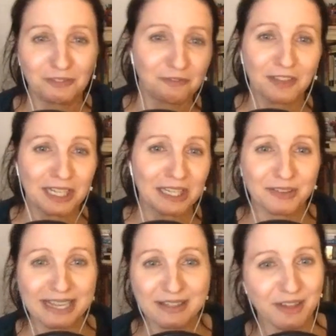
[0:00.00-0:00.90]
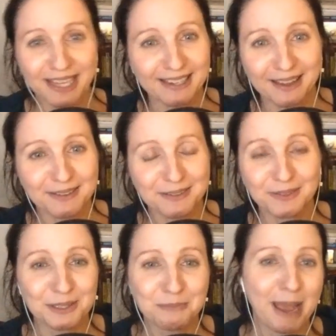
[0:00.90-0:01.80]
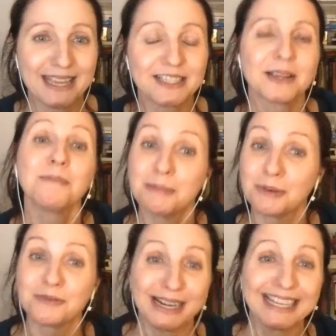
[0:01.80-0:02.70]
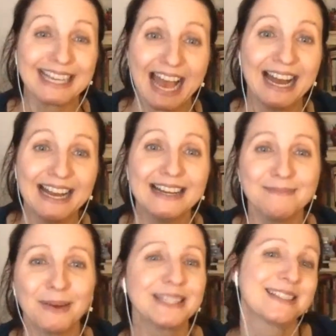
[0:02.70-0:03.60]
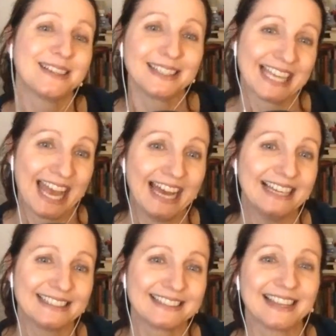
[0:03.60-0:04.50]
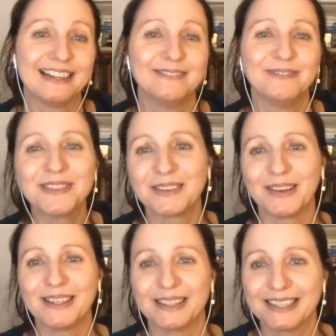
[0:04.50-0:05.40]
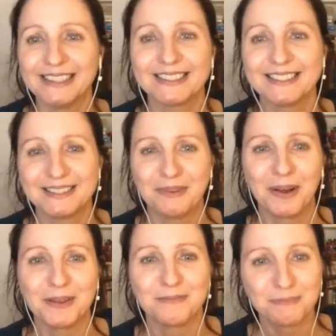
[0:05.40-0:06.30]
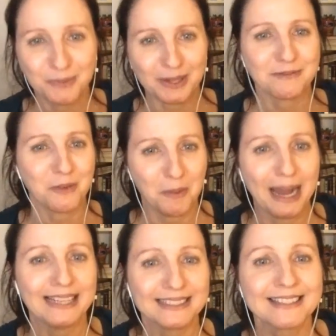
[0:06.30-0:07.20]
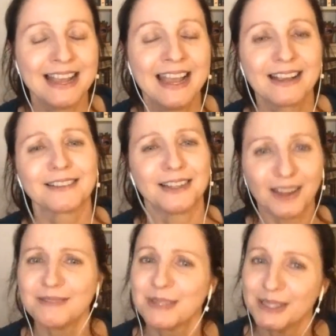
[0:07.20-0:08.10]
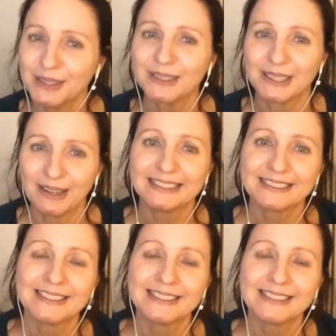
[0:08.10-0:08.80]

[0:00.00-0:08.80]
filigree thing goes on this page. Some people really care, and my designer cares. Um, so I like her to do my print formats because I like them to look nice.